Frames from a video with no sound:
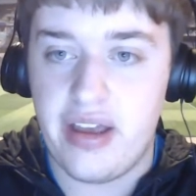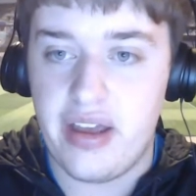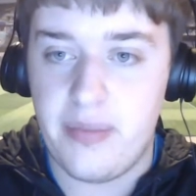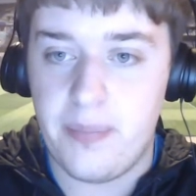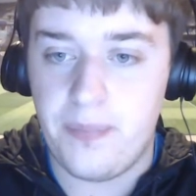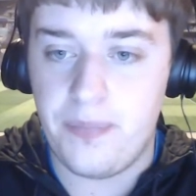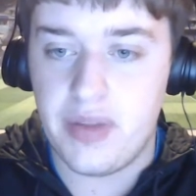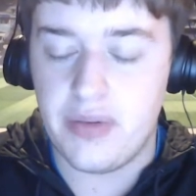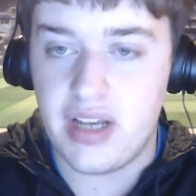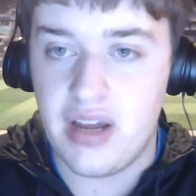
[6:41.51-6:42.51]
Um,
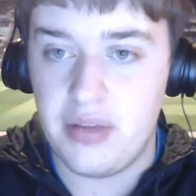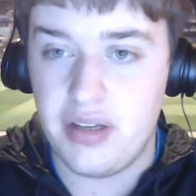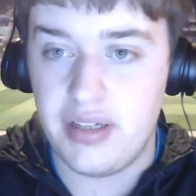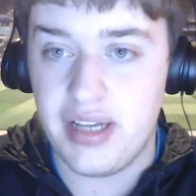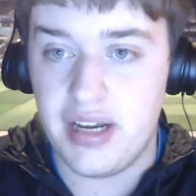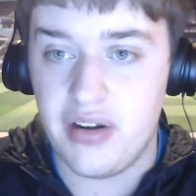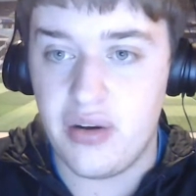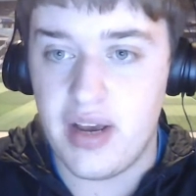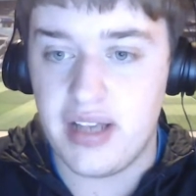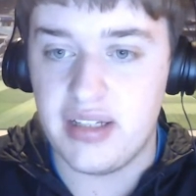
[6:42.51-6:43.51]
there was a comment there a second
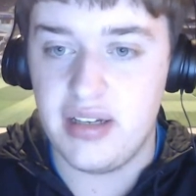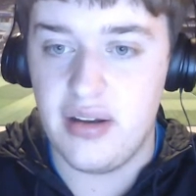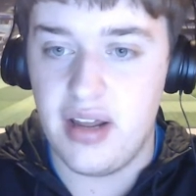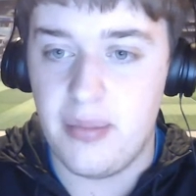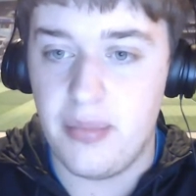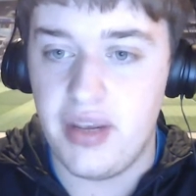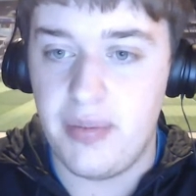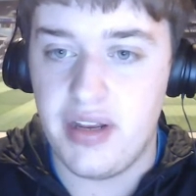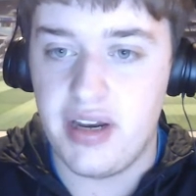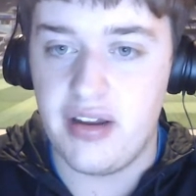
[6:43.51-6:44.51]
ago asking uh, my
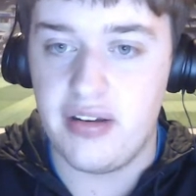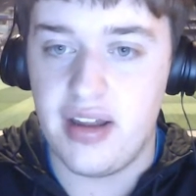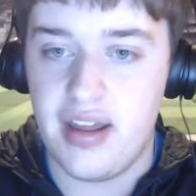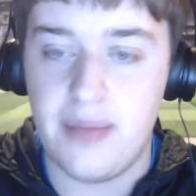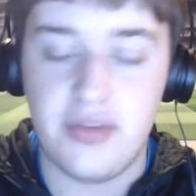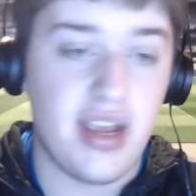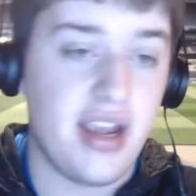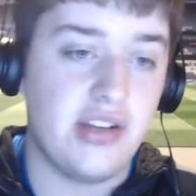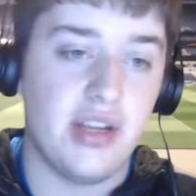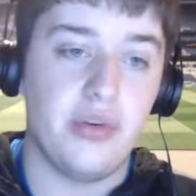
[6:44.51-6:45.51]
opinion on it. Uh, M J
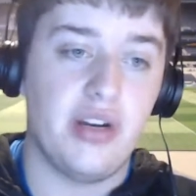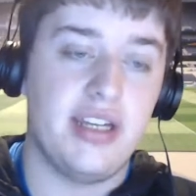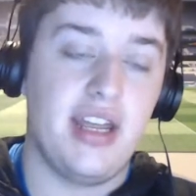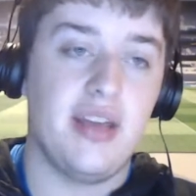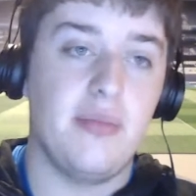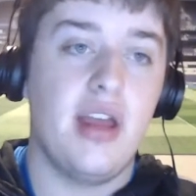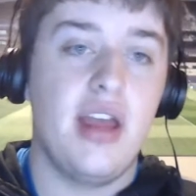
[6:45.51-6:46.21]
H saying, would I take him?